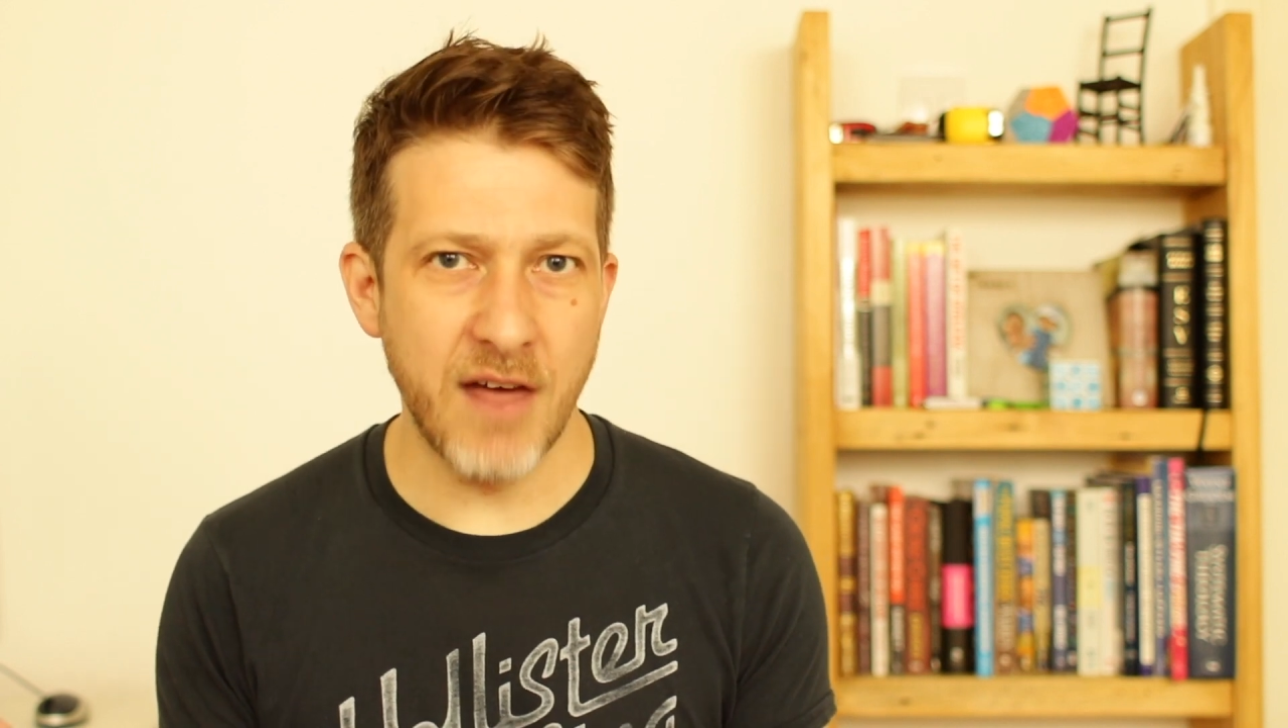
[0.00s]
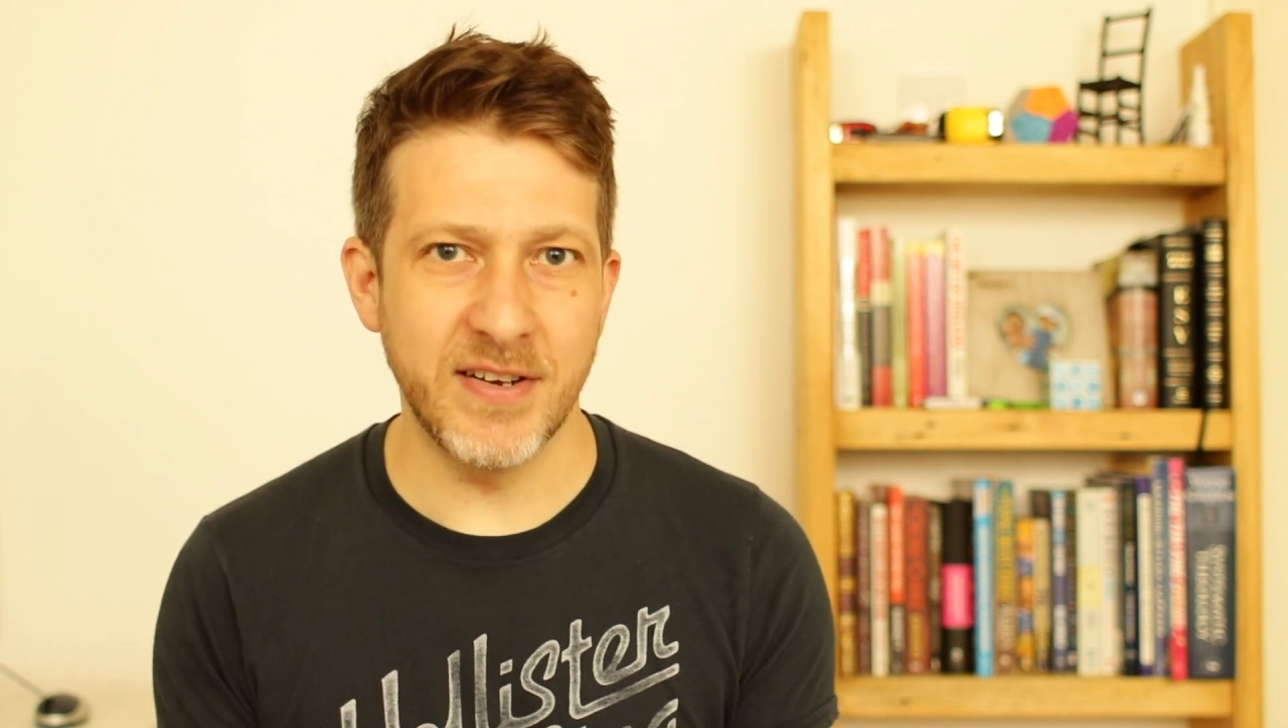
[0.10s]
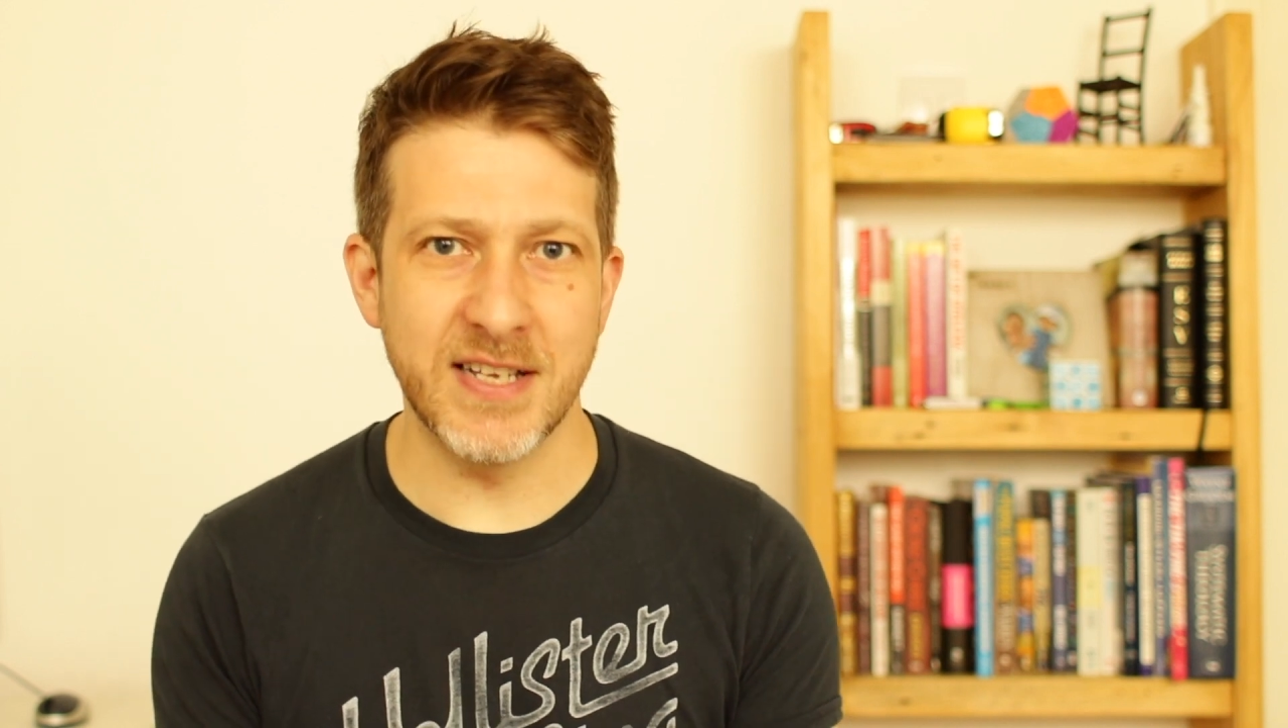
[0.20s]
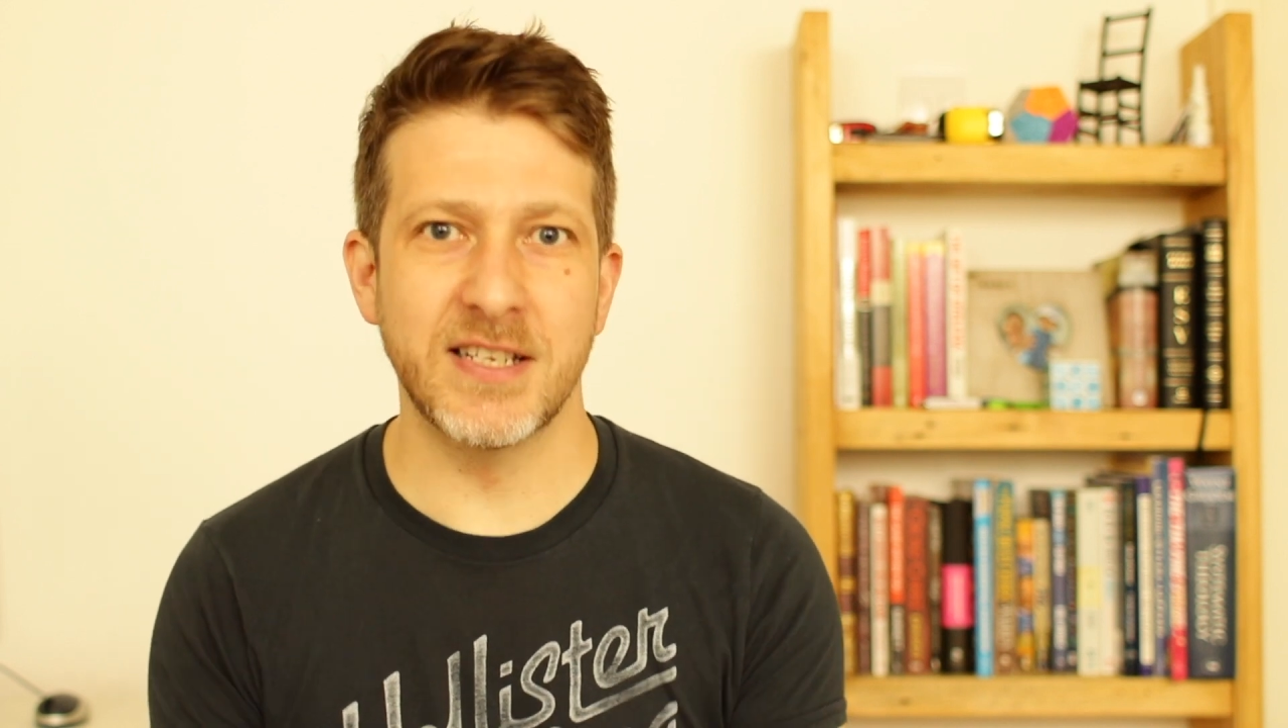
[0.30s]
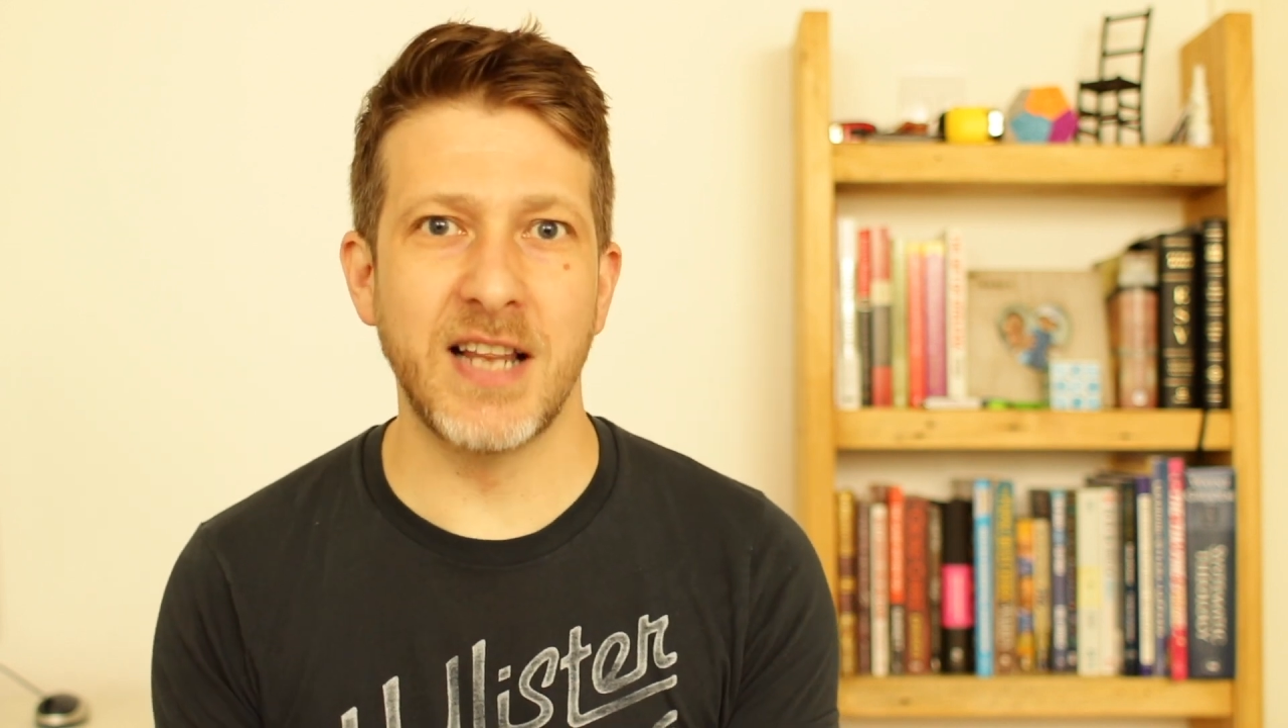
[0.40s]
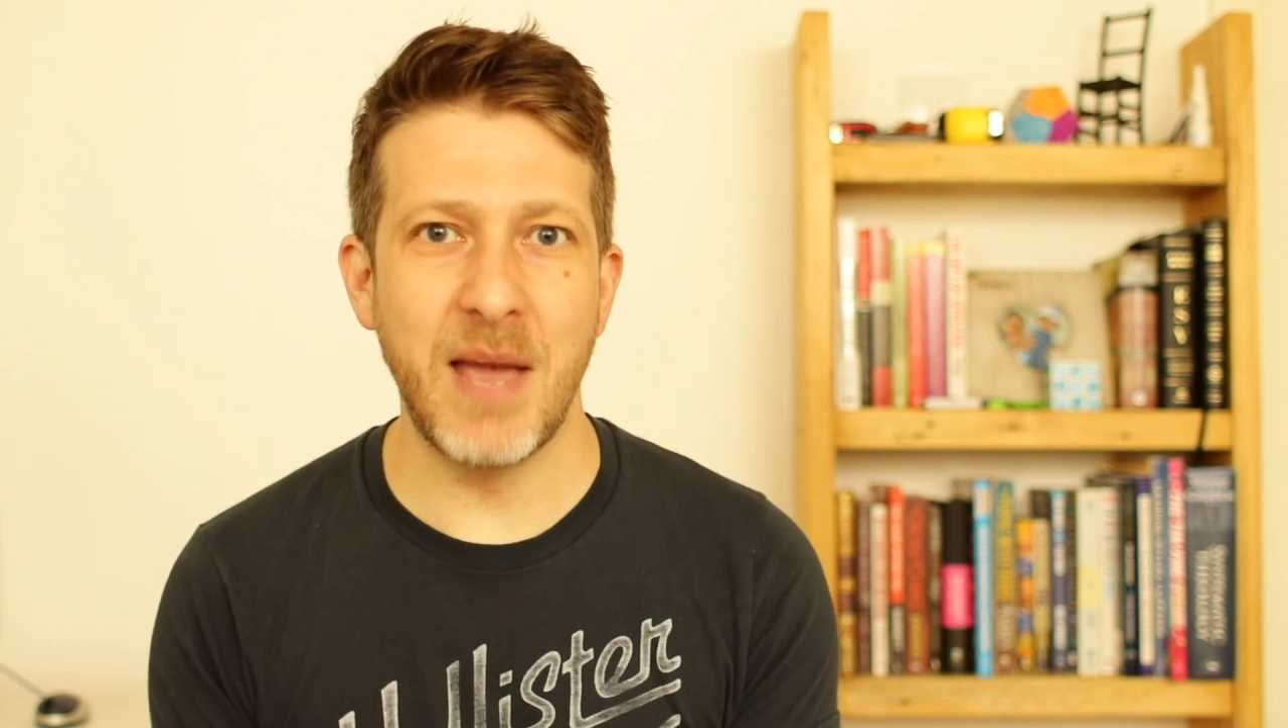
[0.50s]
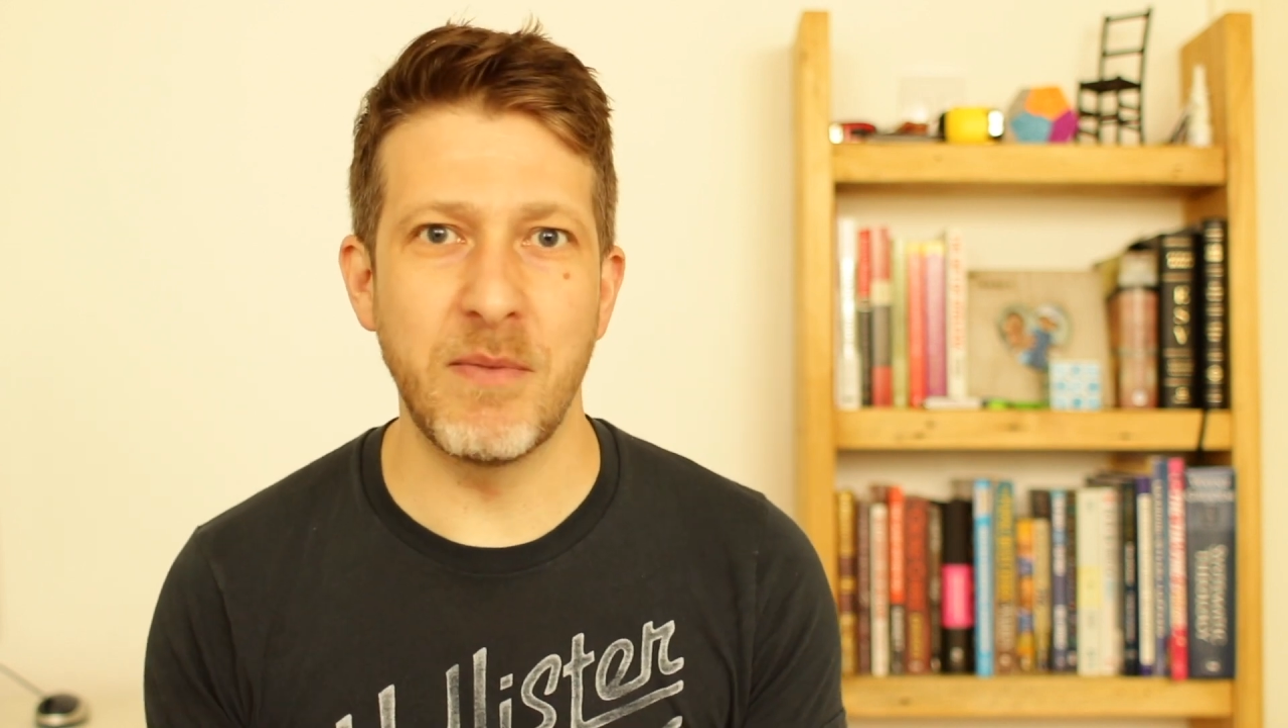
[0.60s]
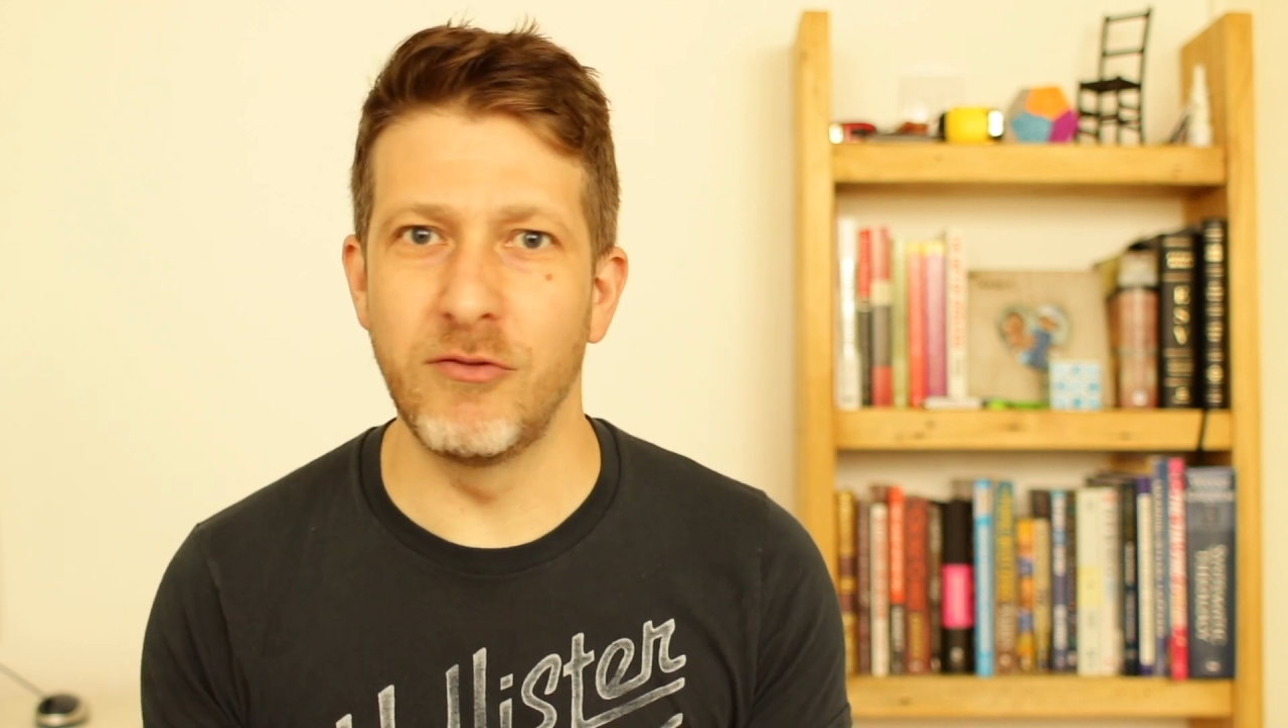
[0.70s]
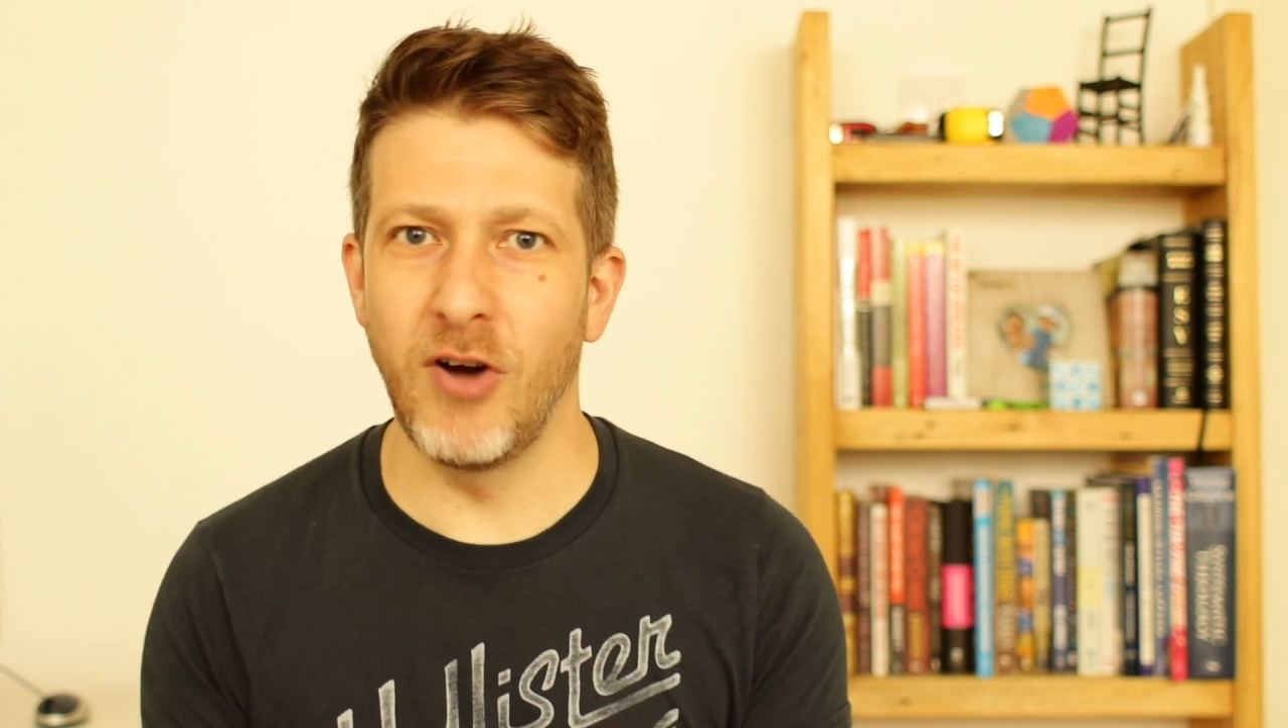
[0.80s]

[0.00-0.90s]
of a disclaimer